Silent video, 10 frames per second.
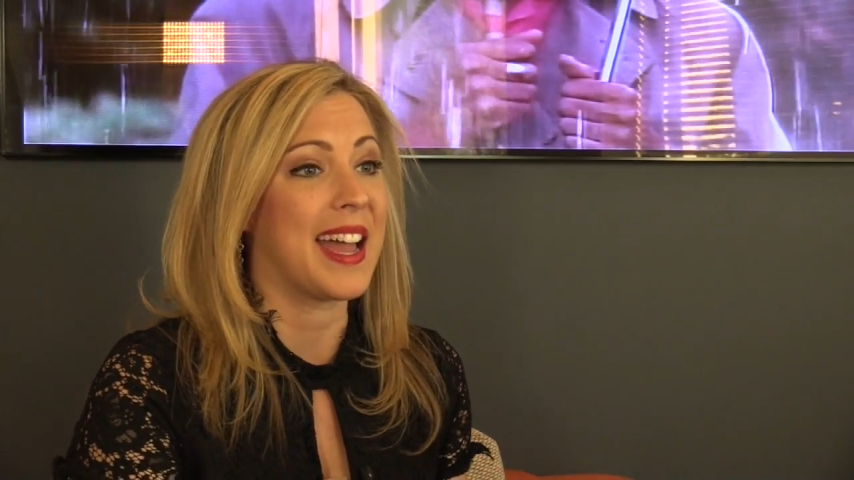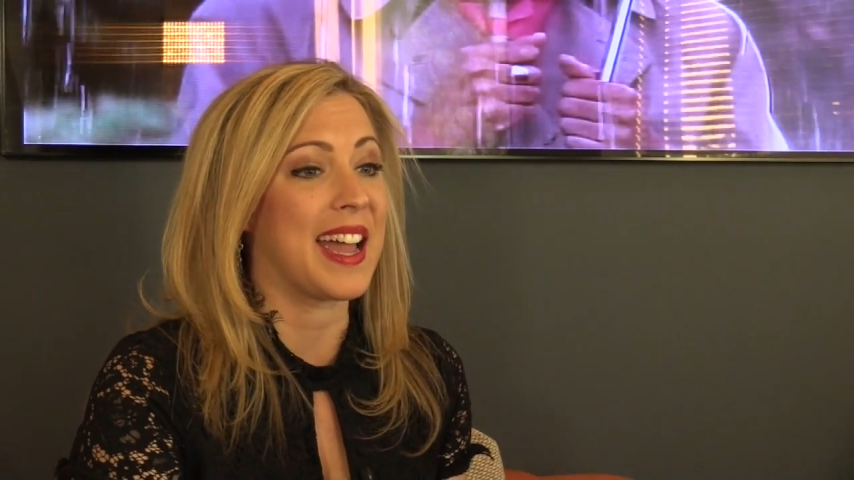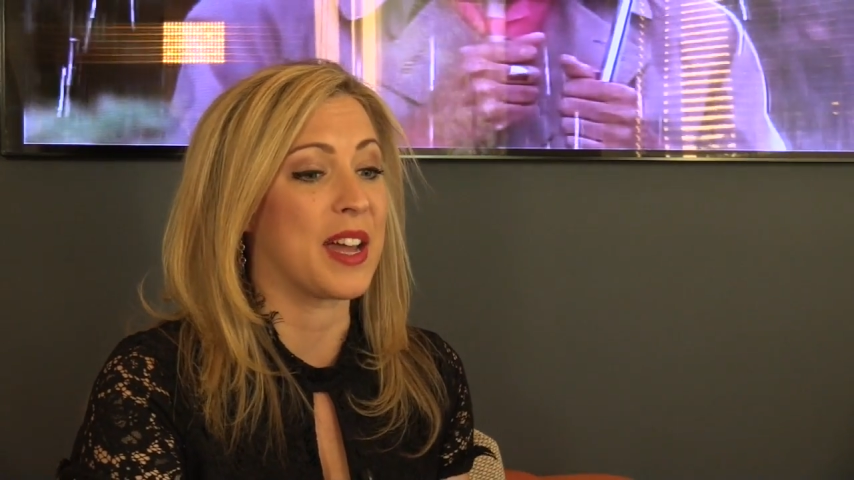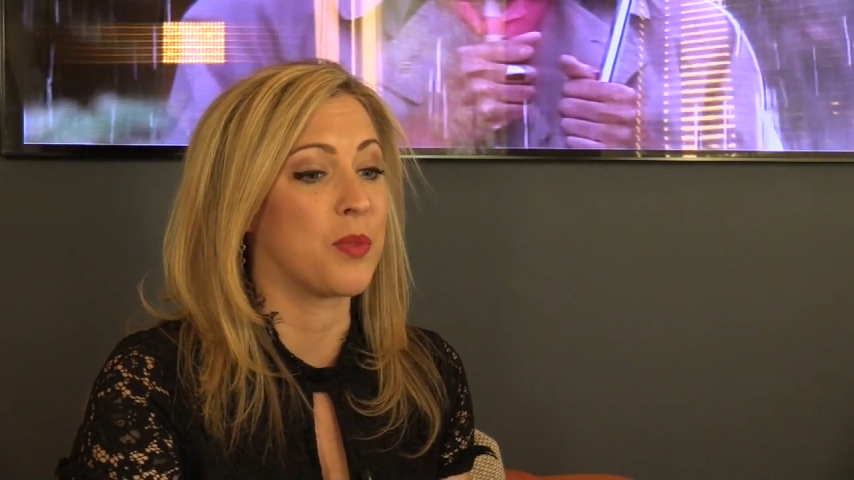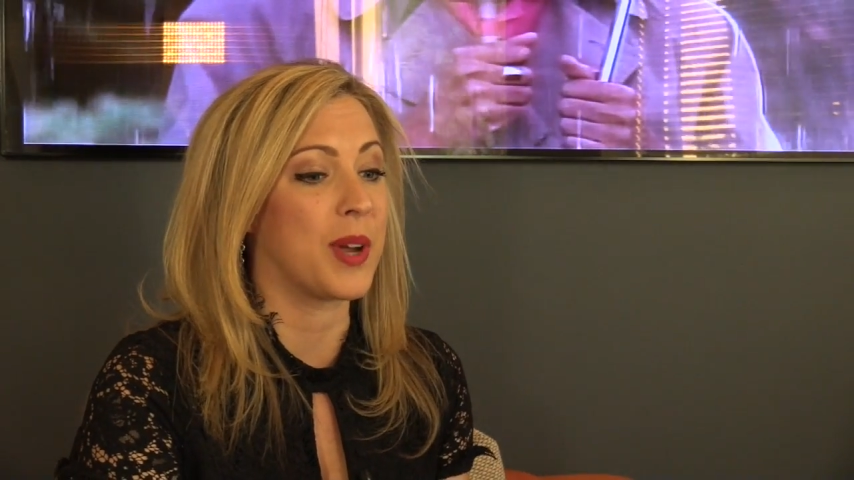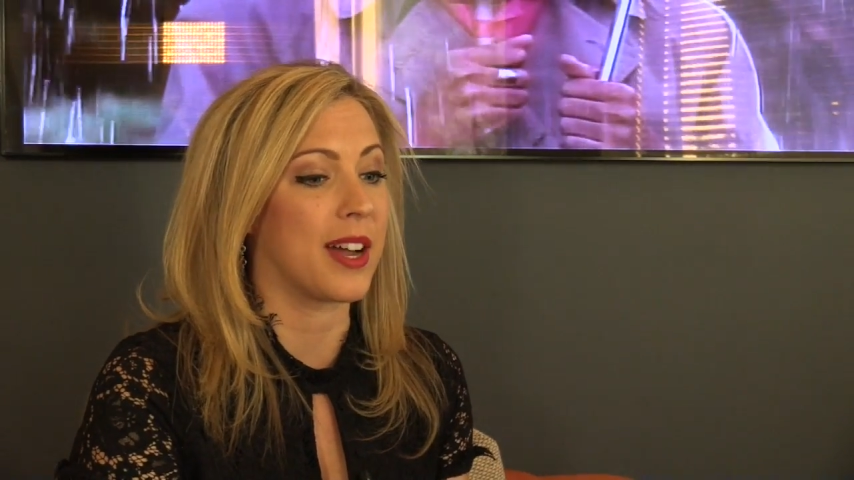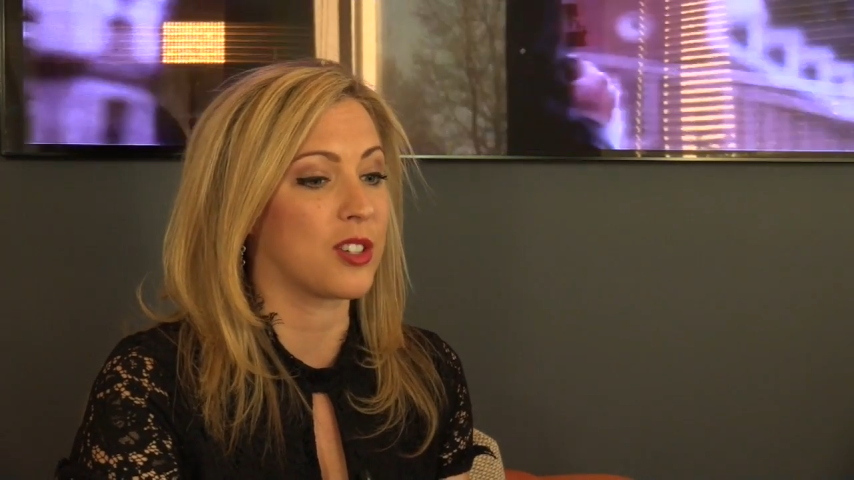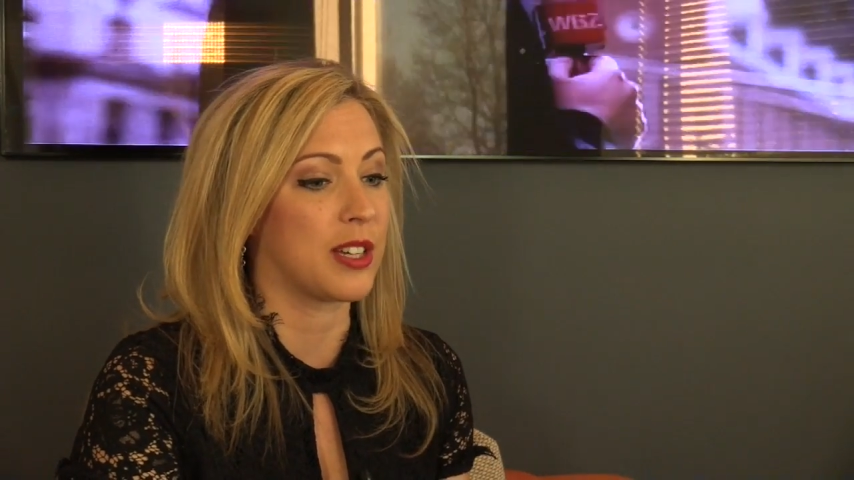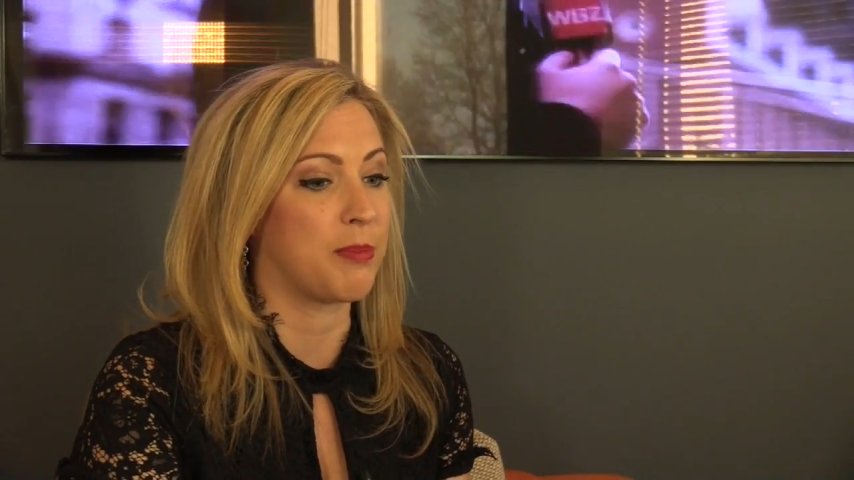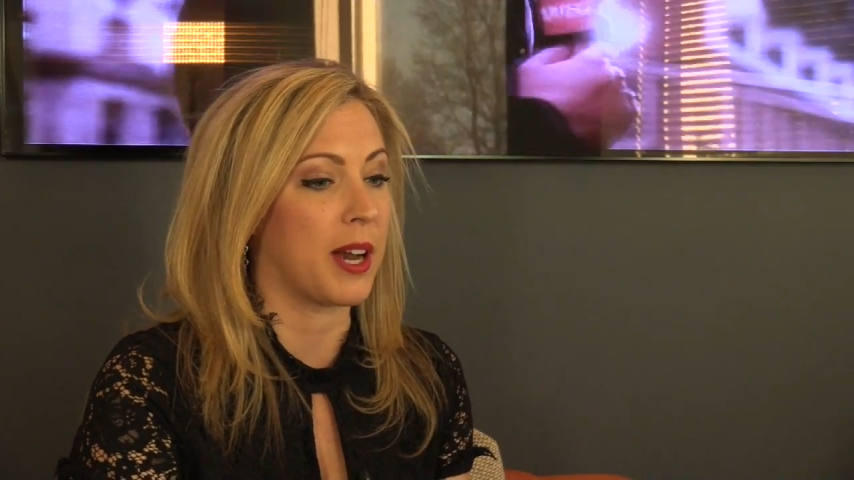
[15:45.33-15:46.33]
and we
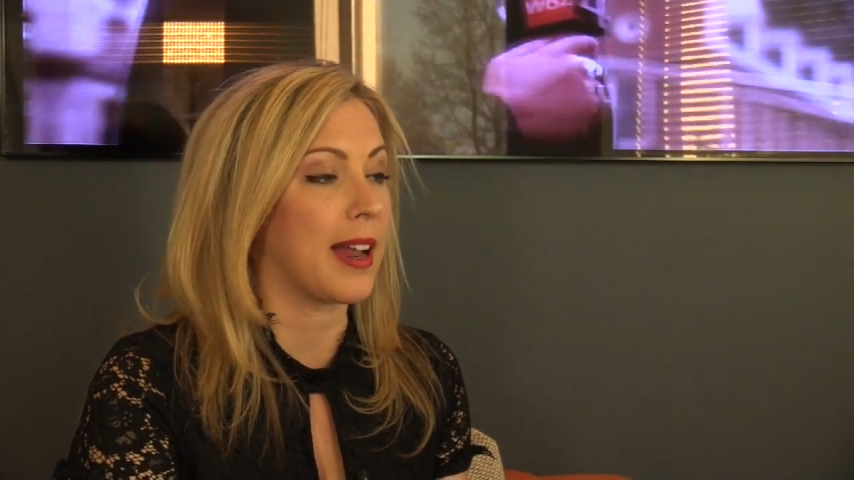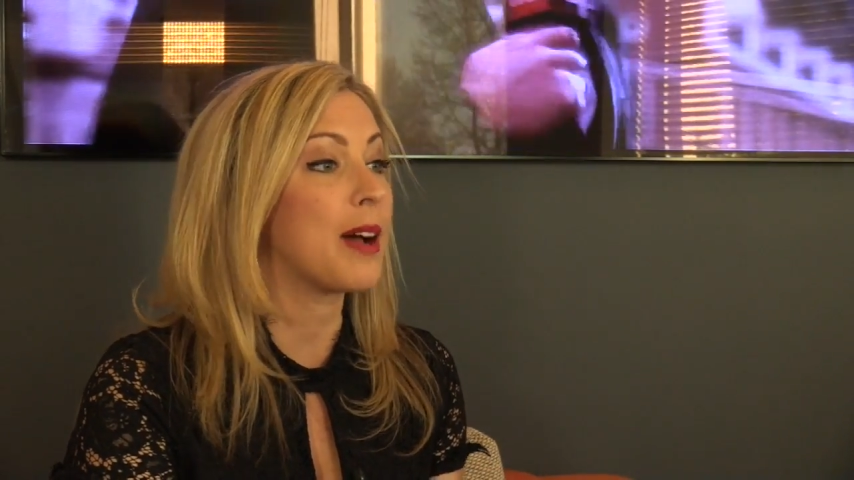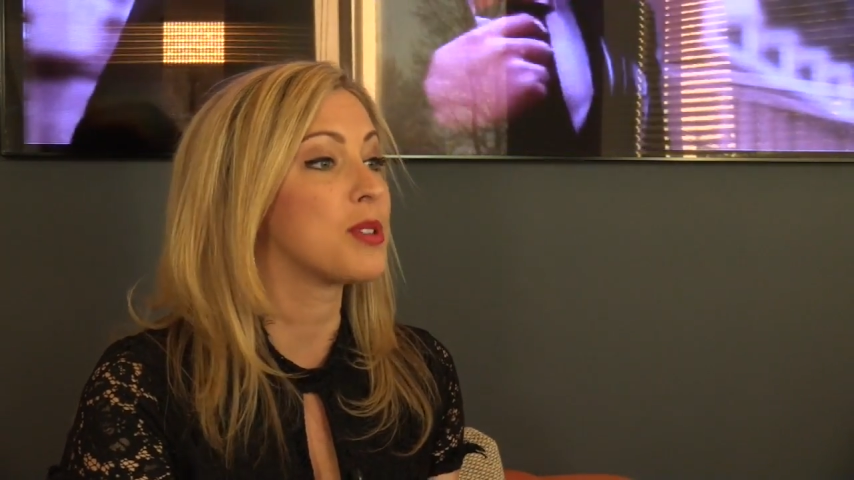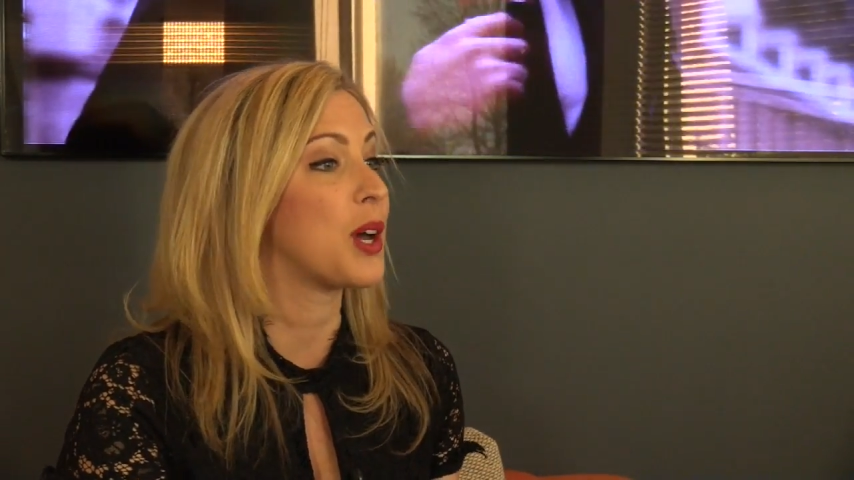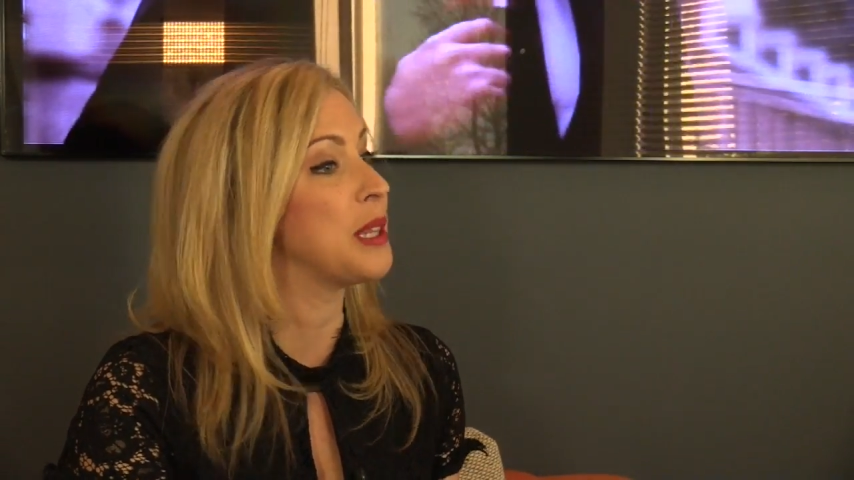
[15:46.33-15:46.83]
actually bought a house